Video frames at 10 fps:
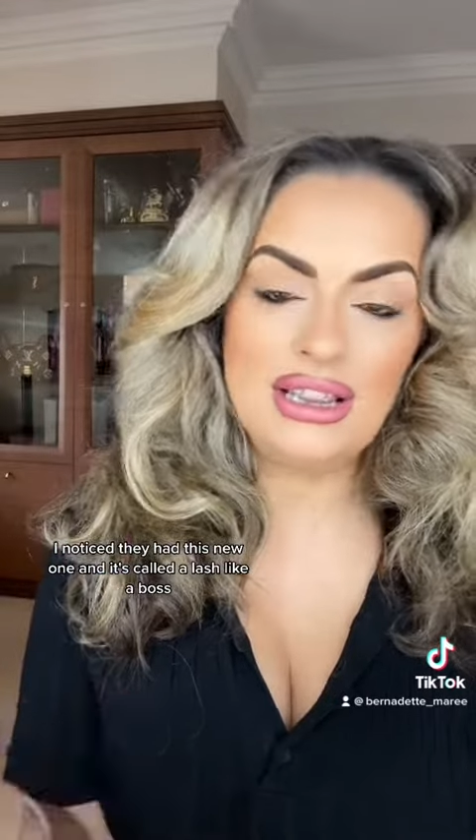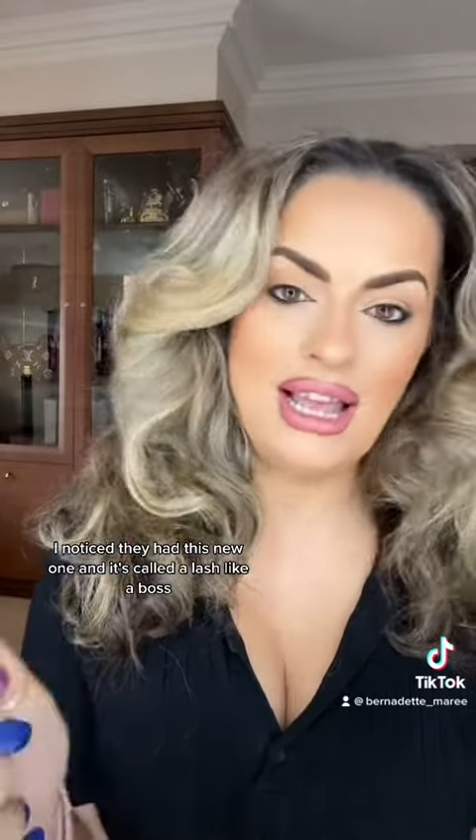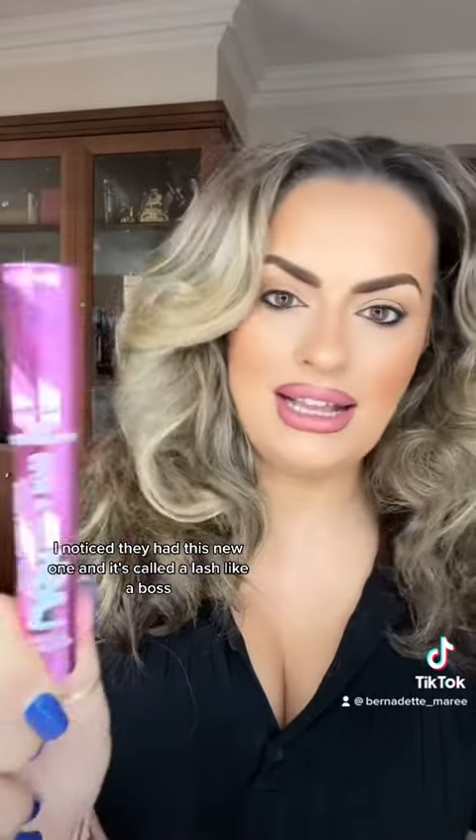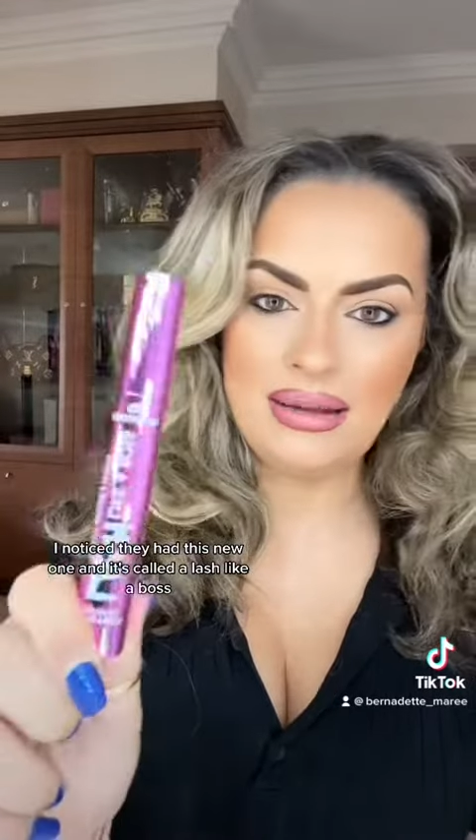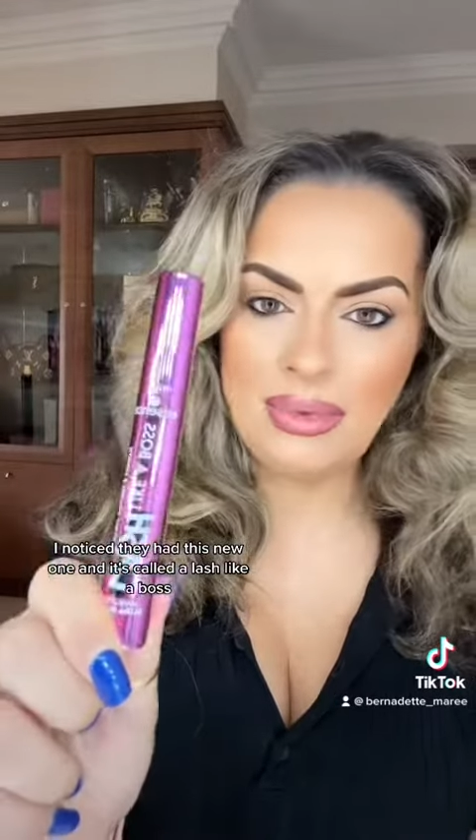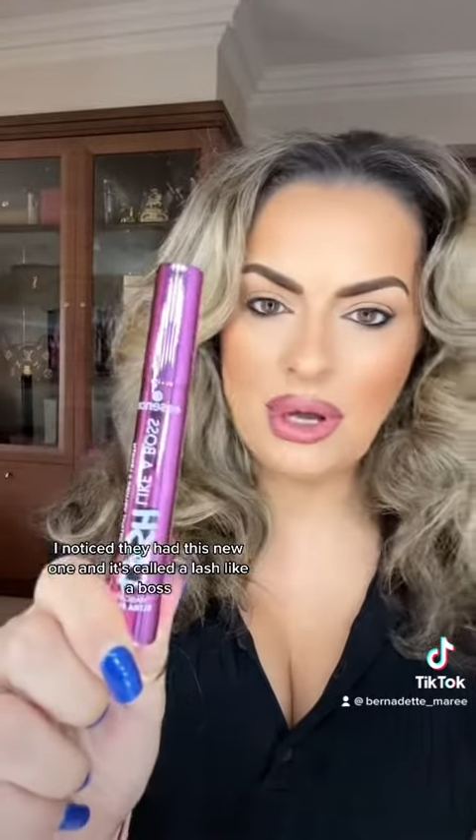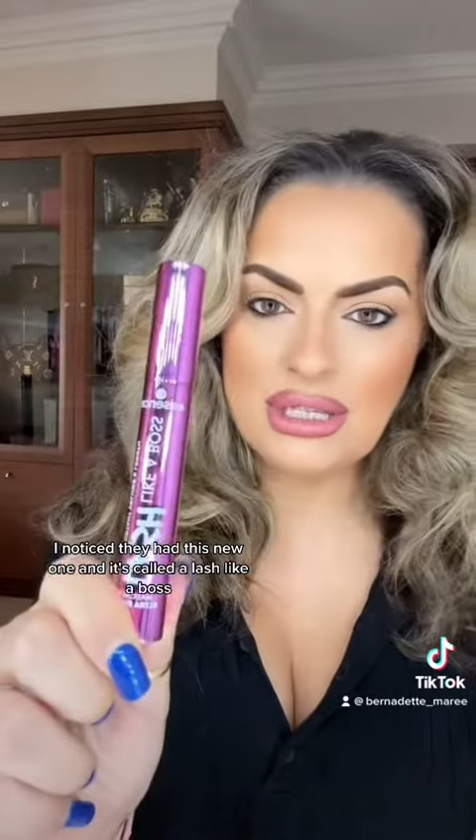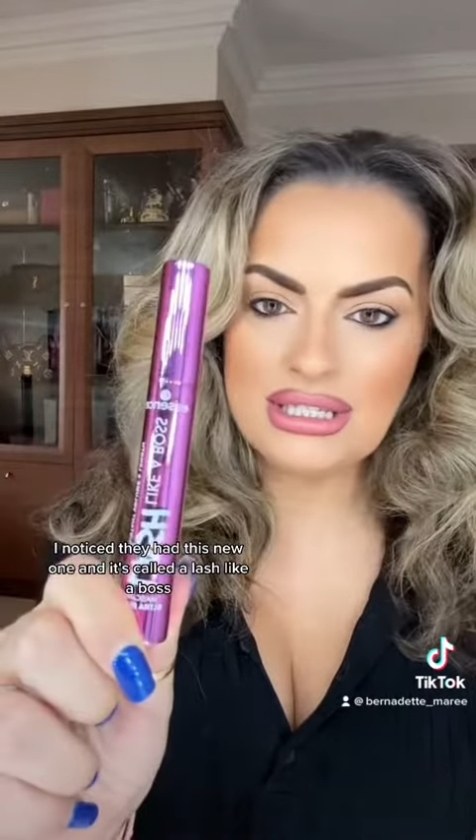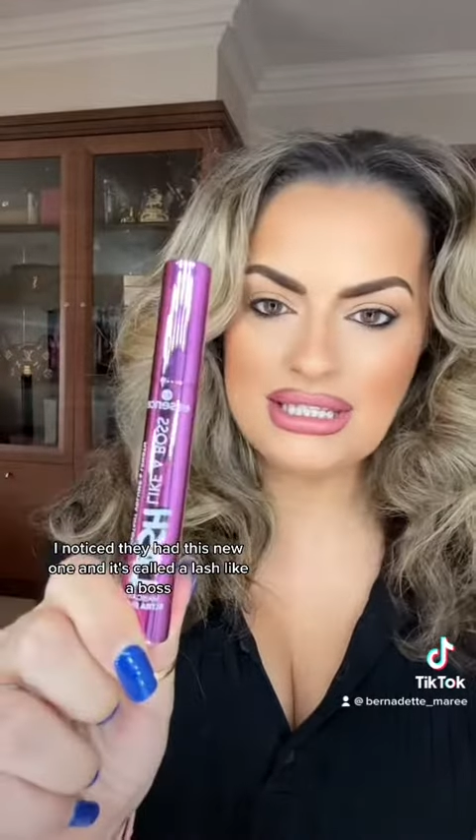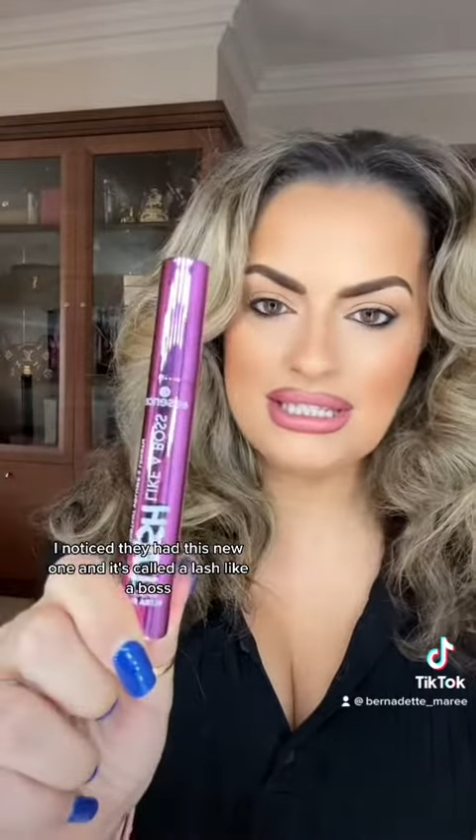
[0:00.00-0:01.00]
Like a
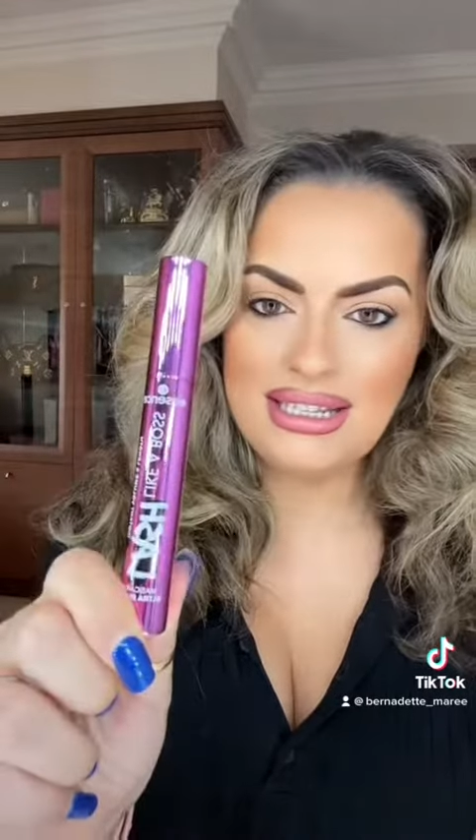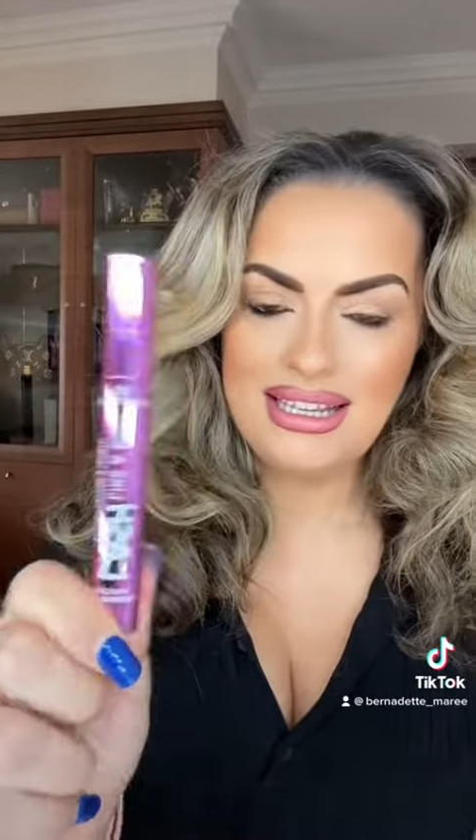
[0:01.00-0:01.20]
Boss.